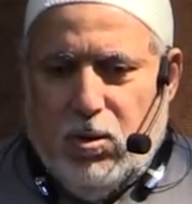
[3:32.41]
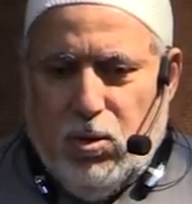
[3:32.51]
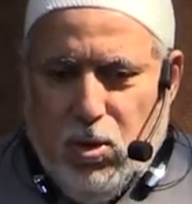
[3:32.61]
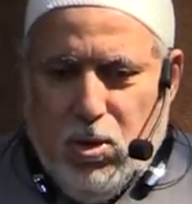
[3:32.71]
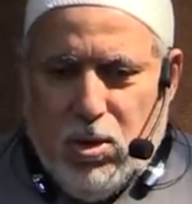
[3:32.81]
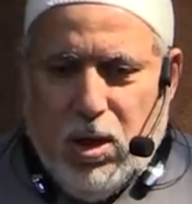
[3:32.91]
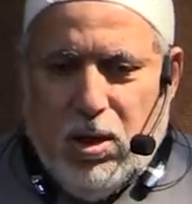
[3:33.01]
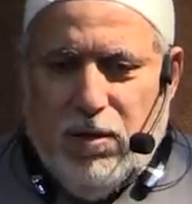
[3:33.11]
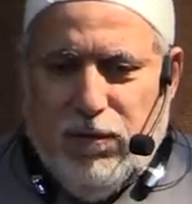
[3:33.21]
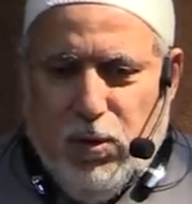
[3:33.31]
Those
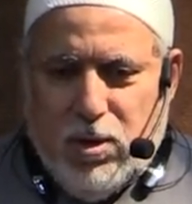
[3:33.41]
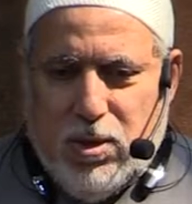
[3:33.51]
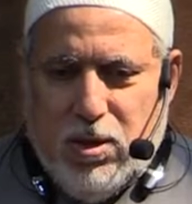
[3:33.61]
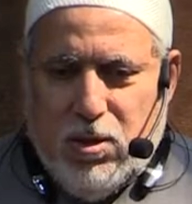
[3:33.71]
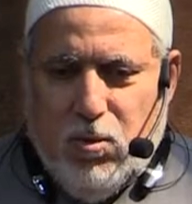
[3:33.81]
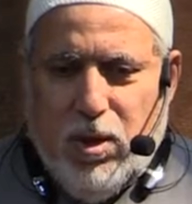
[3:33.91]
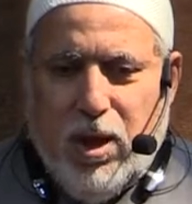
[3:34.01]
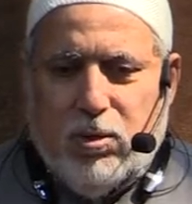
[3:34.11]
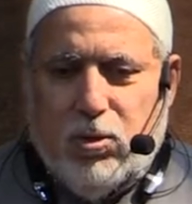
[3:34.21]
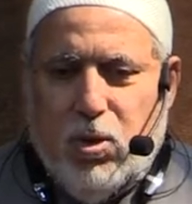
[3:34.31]
are the forces we
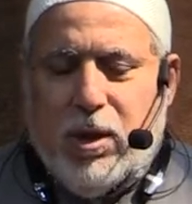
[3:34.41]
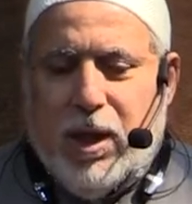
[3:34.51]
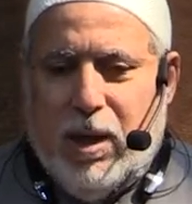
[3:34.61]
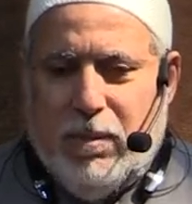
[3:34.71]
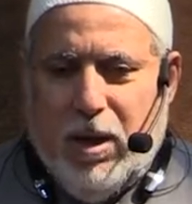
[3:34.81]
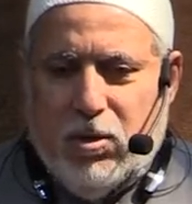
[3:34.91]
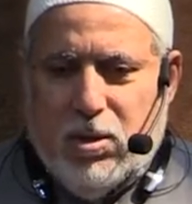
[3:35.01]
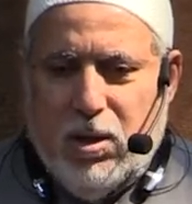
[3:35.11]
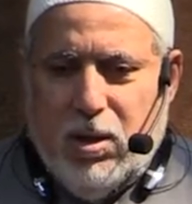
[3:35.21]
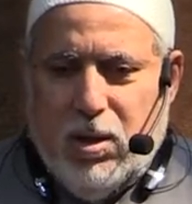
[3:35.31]
are talking
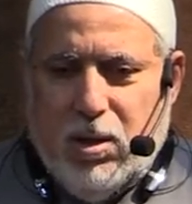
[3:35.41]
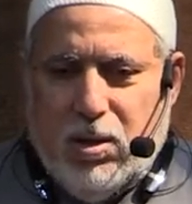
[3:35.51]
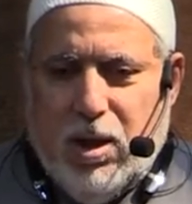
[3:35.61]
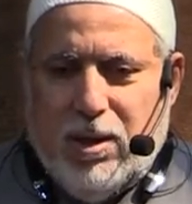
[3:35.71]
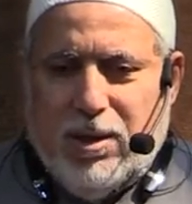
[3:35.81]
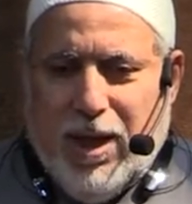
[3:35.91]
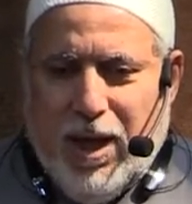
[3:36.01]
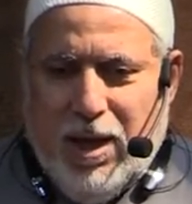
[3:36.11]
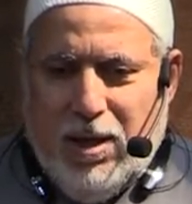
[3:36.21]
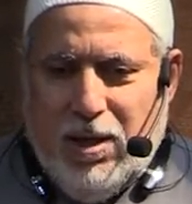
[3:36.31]
about that
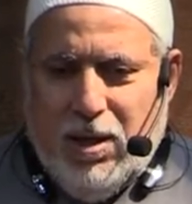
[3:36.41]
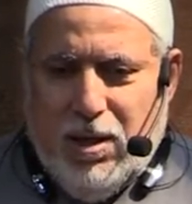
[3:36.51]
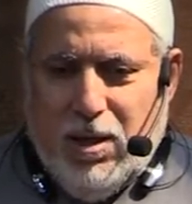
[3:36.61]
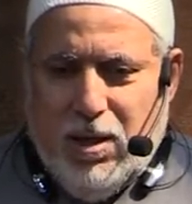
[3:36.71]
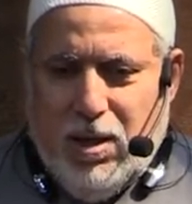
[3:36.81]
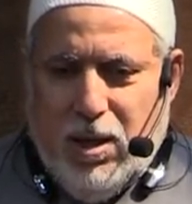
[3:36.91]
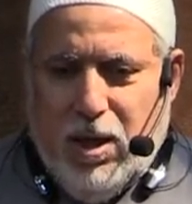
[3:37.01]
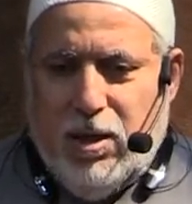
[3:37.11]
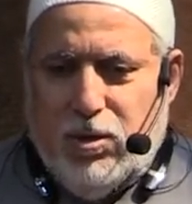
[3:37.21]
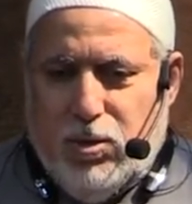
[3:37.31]
can
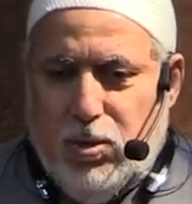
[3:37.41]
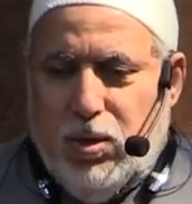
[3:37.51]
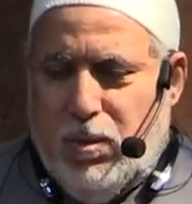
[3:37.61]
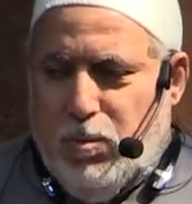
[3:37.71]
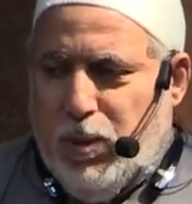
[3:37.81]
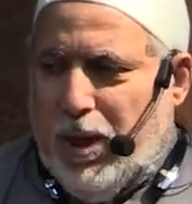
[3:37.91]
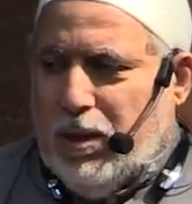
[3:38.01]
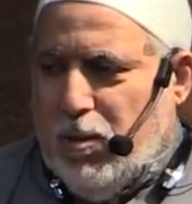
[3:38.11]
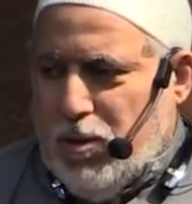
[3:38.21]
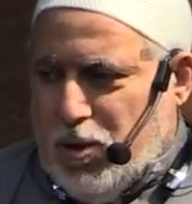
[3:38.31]
and do
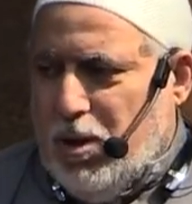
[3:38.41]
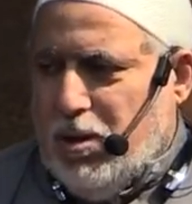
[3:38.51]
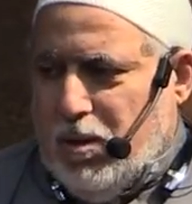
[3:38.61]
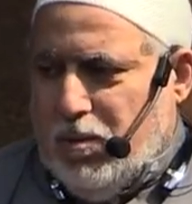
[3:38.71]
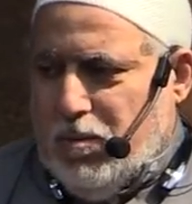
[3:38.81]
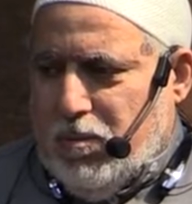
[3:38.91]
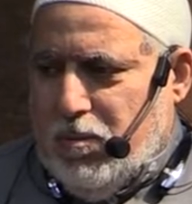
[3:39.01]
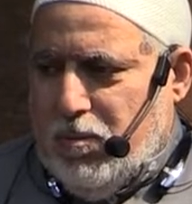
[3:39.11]
impact our children.